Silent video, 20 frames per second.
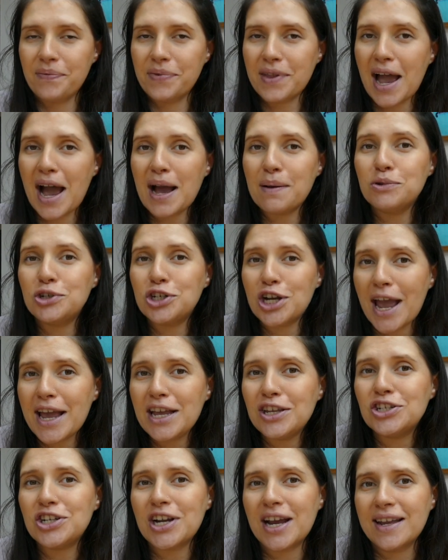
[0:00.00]
I'm
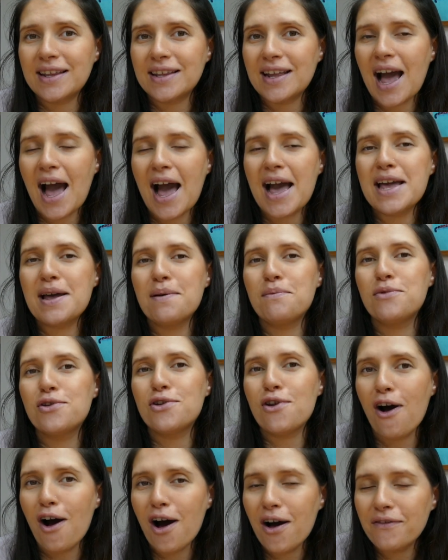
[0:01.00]
changing. I am
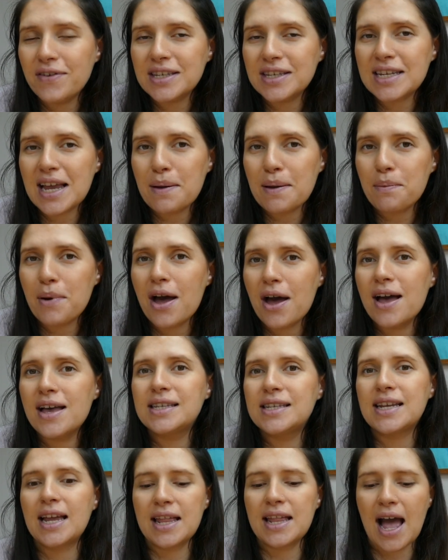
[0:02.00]
not the same
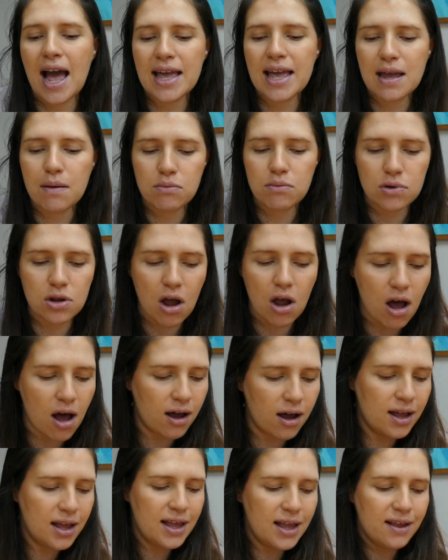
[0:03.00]
person. I am
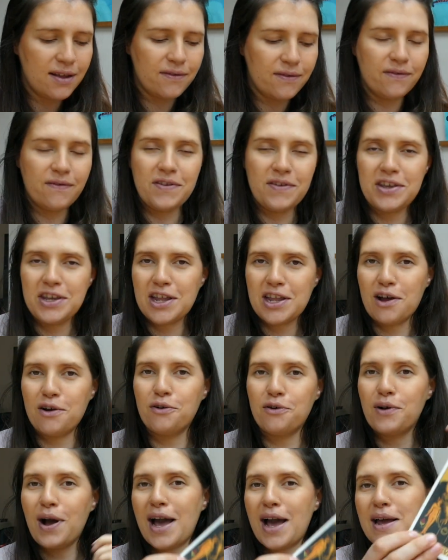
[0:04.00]
not, you
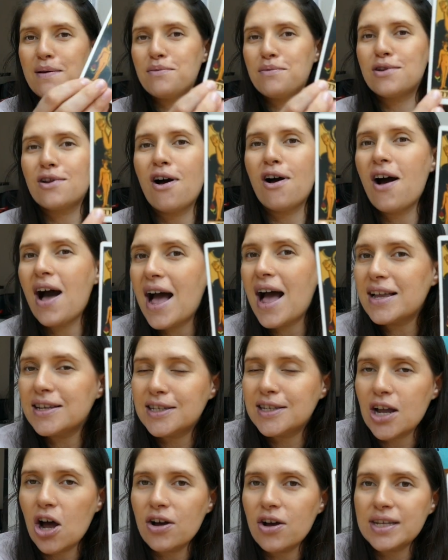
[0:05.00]
know, I am not as
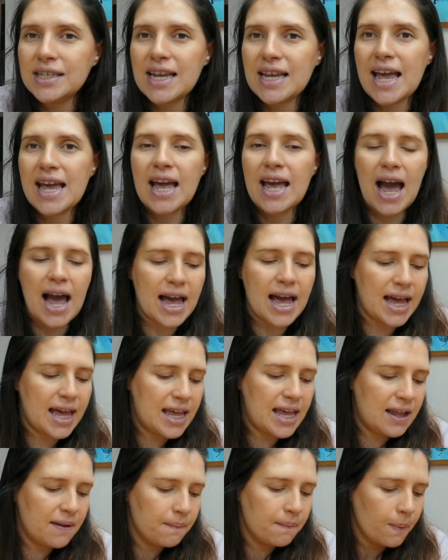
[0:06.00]
toxic.
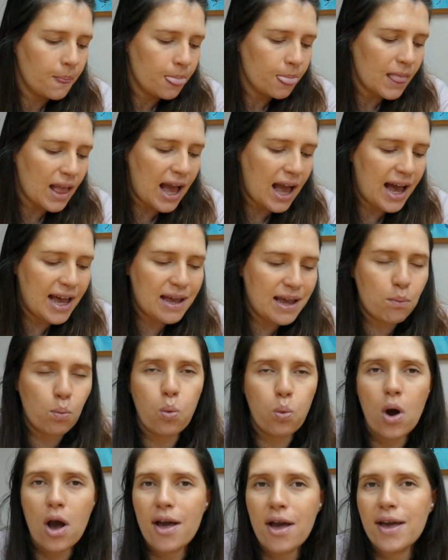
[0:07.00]
I
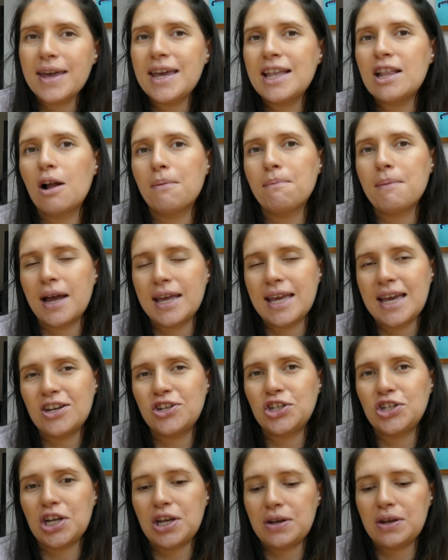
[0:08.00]
am working on my
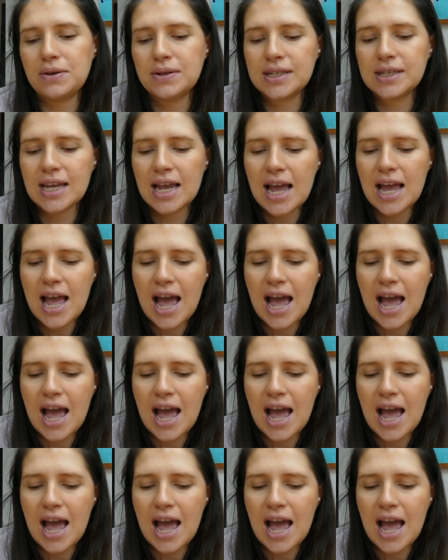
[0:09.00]
issues.